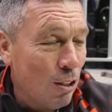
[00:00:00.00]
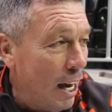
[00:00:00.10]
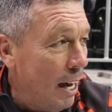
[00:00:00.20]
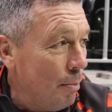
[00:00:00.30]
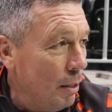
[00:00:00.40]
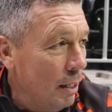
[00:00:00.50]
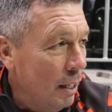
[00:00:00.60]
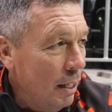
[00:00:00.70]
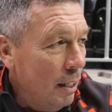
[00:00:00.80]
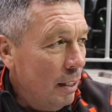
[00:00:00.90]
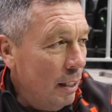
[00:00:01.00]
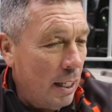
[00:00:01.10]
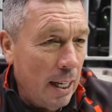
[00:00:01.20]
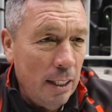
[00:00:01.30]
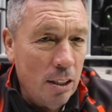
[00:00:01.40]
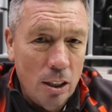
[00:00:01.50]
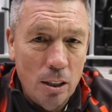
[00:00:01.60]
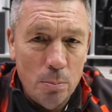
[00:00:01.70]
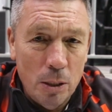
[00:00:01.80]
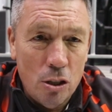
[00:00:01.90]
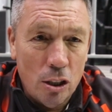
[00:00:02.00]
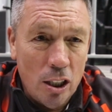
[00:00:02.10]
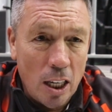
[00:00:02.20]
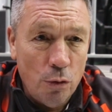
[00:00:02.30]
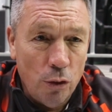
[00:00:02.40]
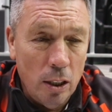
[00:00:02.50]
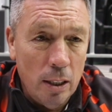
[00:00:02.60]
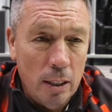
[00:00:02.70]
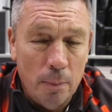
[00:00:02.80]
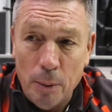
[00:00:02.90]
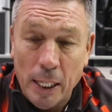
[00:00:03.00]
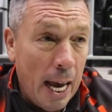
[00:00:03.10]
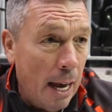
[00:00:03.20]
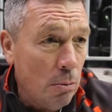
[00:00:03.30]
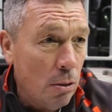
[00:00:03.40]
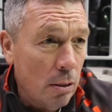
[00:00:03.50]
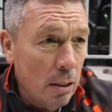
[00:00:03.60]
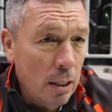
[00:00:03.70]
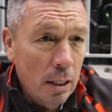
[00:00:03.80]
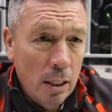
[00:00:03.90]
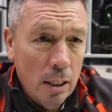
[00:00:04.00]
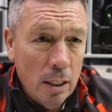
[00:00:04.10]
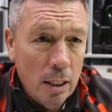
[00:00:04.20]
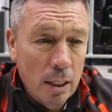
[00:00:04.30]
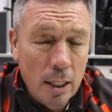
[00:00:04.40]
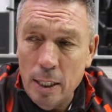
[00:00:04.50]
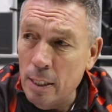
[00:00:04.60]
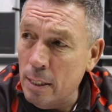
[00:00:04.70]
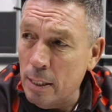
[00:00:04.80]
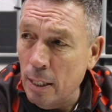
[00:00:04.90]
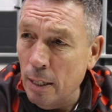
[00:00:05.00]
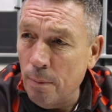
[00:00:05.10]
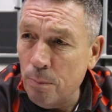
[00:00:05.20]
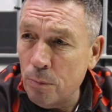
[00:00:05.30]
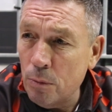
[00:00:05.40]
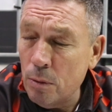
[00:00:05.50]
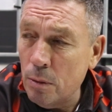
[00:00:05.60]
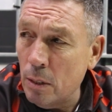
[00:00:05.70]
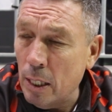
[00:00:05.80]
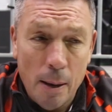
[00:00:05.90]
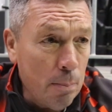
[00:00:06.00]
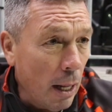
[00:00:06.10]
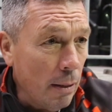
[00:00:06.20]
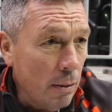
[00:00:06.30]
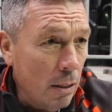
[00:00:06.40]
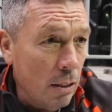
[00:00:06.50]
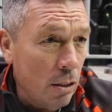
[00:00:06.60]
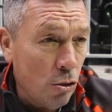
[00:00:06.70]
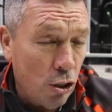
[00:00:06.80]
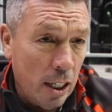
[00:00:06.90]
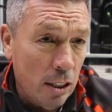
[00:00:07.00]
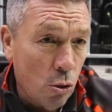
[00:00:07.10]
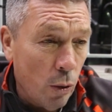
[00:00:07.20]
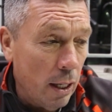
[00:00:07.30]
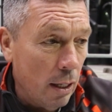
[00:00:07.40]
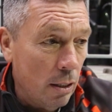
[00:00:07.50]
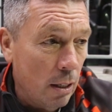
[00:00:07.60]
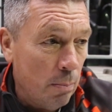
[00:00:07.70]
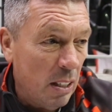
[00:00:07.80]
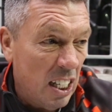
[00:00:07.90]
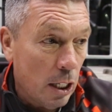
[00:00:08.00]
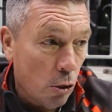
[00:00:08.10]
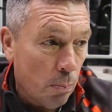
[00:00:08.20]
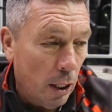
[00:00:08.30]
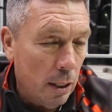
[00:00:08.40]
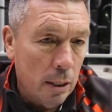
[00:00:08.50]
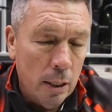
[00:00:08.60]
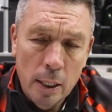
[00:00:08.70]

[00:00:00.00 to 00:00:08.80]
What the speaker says: time. The key to being successful in big games is game plan, and then sticking to it and being disciplined,